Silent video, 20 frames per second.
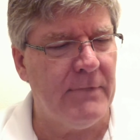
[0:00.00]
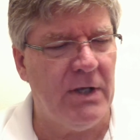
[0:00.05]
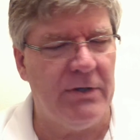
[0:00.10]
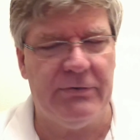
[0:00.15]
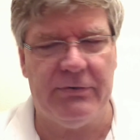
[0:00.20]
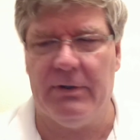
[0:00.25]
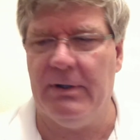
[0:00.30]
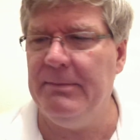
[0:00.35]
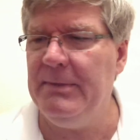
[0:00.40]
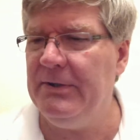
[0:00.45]

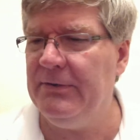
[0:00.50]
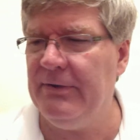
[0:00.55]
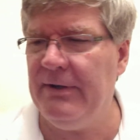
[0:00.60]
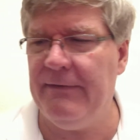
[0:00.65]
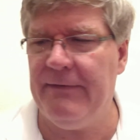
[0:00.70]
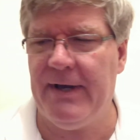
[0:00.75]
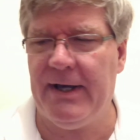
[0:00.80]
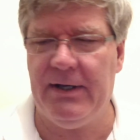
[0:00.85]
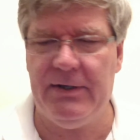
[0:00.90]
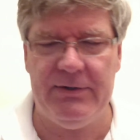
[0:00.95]
So let me see
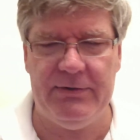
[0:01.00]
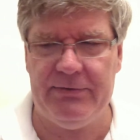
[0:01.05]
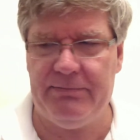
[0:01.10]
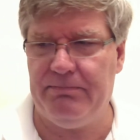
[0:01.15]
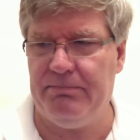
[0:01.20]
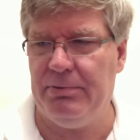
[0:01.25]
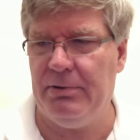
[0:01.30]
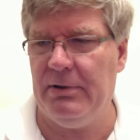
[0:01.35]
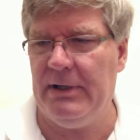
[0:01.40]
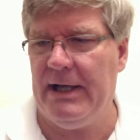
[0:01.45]
if I can just
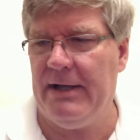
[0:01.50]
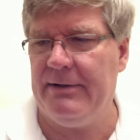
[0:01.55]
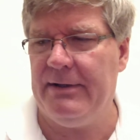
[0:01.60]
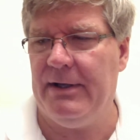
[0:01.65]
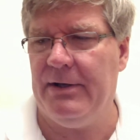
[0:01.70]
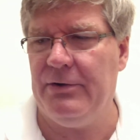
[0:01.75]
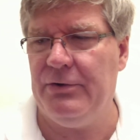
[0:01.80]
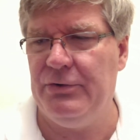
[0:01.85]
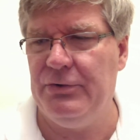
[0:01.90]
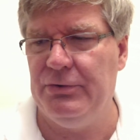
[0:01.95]
pull out that
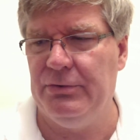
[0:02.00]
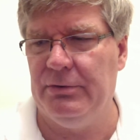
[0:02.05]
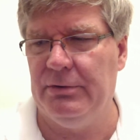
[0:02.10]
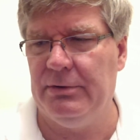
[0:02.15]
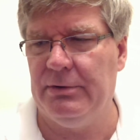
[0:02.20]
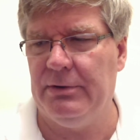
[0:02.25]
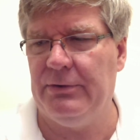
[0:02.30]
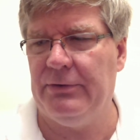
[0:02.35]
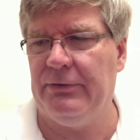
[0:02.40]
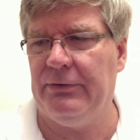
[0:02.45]

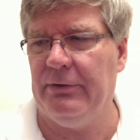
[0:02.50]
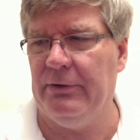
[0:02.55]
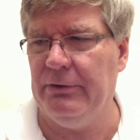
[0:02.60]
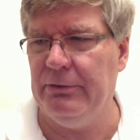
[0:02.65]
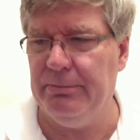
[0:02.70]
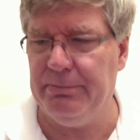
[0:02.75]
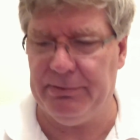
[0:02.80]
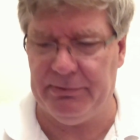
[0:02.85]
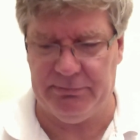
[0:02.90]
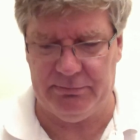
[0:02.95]
jeweler's
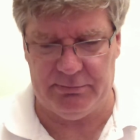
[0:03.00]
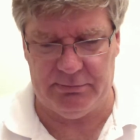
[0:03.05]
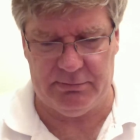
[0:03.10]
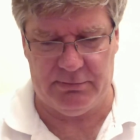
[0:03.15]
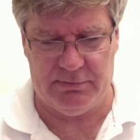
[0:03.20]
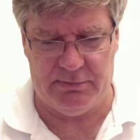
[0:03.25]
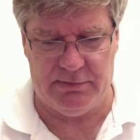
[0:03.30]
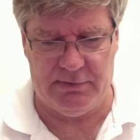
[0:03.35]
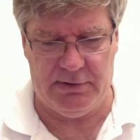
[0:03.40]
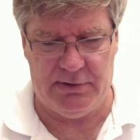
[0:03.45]
loop
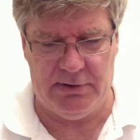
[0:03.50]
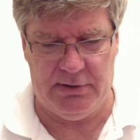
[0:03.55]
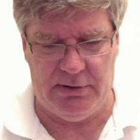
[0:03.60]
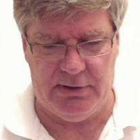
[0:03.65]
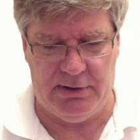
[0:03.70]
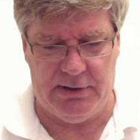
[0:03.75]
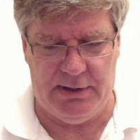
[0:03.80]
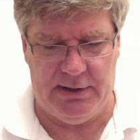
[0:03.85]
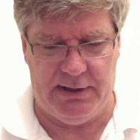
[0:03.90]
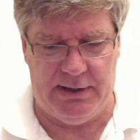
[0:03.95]

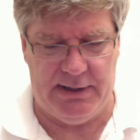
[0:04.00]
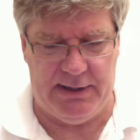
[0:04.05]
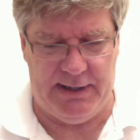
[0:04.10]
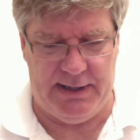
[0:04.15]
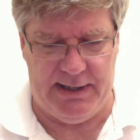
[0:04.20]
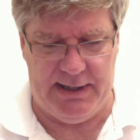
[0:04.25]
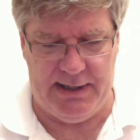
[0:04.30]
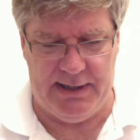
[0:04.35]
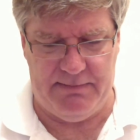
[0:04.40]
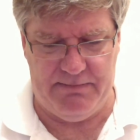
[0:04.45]

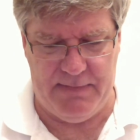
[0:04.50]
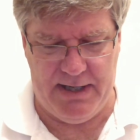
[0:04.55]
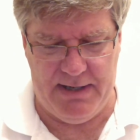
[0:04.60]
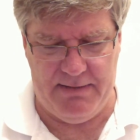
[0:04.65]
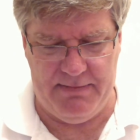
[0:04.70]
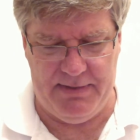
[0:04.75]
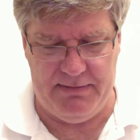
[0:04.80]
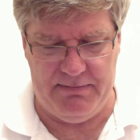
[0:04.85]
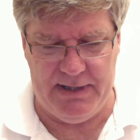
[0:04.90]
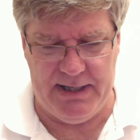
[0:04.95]
and
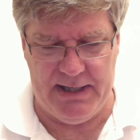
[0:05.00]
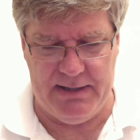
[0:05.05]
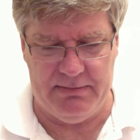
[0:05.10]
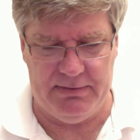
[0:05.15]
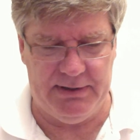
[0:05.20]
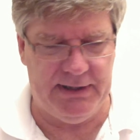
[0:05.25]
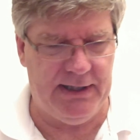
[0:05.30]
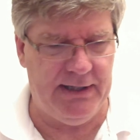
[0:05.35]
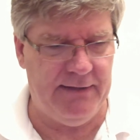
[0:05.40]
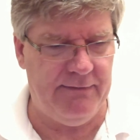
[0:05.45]
maybe be
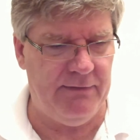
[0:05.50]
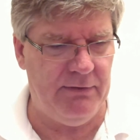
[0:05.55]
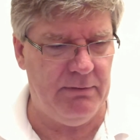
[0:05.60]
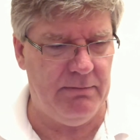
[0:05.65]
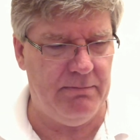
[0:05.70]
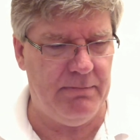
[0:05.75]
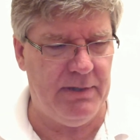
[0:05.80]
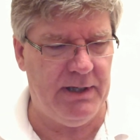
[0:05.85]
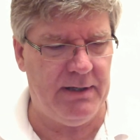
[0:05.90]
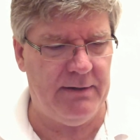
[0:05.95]
able to give you a
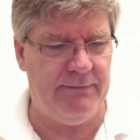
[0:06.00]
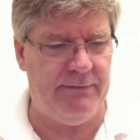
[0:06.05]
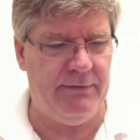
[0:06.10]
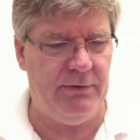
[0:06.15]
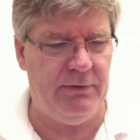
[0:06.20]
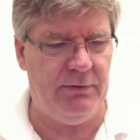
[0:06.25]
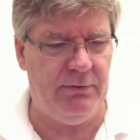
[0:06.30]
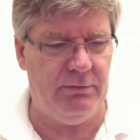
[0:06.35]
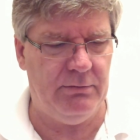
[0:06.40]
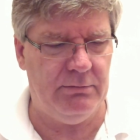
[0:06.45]
better
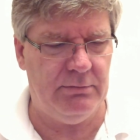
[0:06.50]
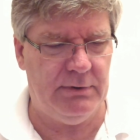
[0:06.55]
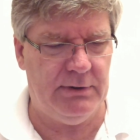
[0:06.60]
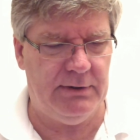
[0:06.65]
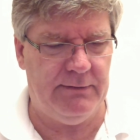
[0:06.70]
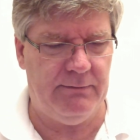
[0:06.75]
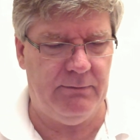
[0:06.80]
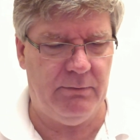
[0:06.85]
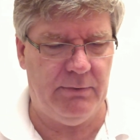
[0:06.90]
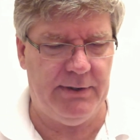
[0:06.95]
view
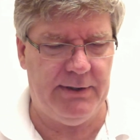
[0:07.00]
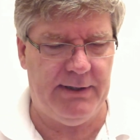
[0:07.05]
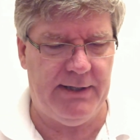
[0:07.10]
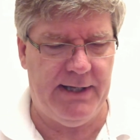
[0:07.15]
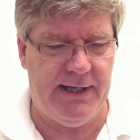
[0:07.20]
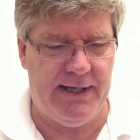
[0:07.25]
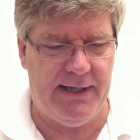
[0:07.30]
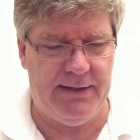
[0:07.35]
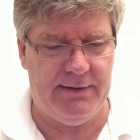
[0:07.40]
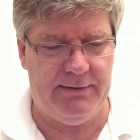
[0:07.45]
of what
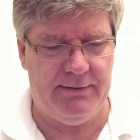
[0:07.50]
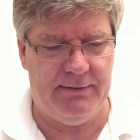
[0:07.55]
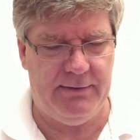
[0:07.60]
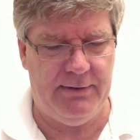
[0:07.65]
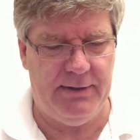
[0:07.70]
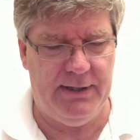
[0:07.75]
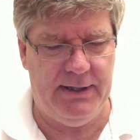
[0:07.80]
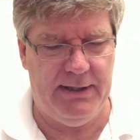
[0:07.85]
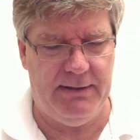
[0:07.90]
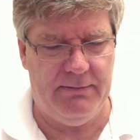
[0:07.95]
that
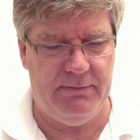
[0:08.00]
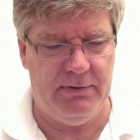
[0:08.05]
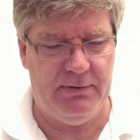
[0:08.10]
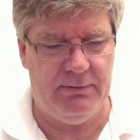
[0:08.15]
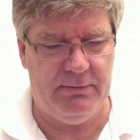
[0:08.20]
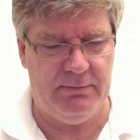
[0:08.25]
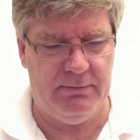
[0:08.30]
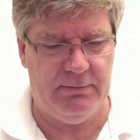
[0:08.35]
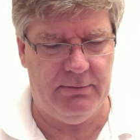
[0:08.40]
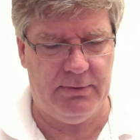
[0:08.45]
nib
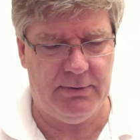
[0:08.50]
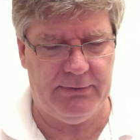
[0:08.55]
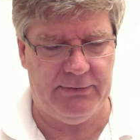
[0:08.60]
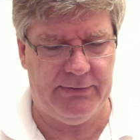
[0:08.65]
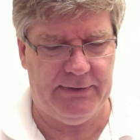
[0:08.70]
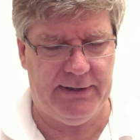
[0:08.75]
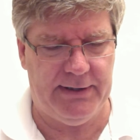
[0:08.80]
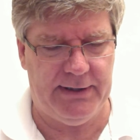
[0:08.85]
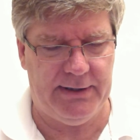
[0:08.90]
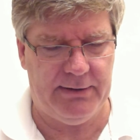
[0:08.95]
looks
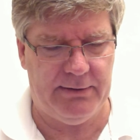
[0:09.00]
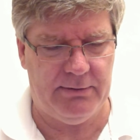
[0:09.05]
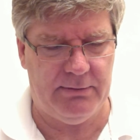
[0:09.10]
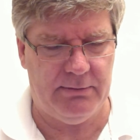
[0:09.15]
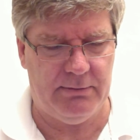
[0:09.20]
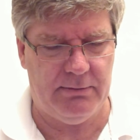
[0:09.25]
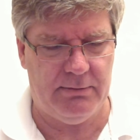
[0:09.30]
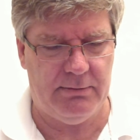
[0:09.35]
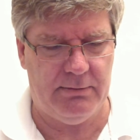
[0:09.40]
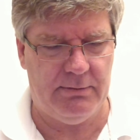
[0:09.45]
like.
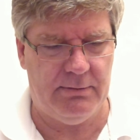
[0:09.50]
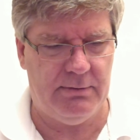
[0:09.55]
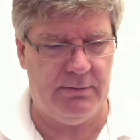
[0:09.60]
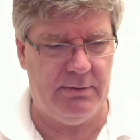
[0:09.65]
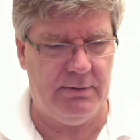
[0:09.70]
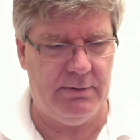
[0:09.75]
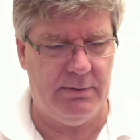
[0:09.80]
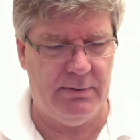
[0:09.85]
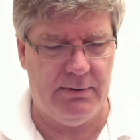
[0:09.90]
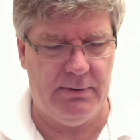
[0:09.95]

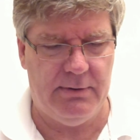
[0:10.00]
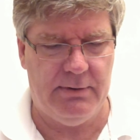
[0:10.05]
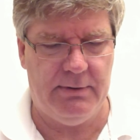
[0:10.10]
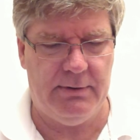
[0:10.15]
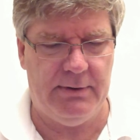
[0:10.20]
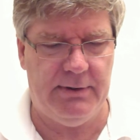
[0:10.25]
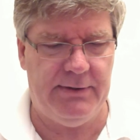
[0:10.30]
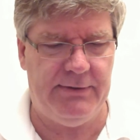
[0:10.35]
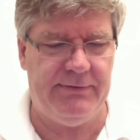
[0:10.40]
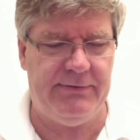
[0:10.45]

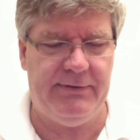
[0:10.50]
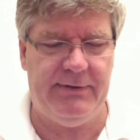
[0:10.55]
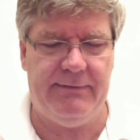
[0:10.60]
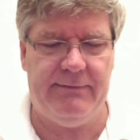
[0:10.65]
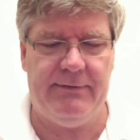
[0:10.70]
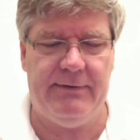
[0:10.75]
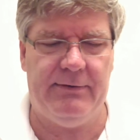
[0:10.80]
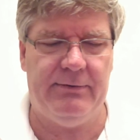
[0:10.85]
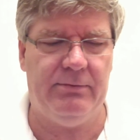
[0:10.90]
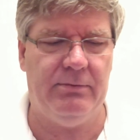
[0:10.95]
Let's see if
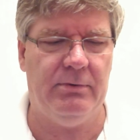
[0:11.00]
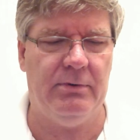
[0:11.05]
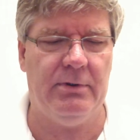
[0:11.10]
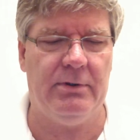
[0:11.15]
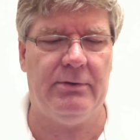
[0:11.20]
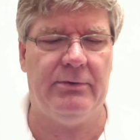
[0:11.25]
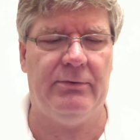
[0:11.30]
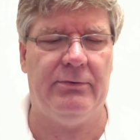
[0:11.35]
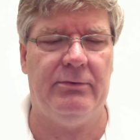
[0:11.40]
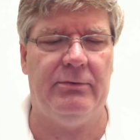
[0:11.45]
this works.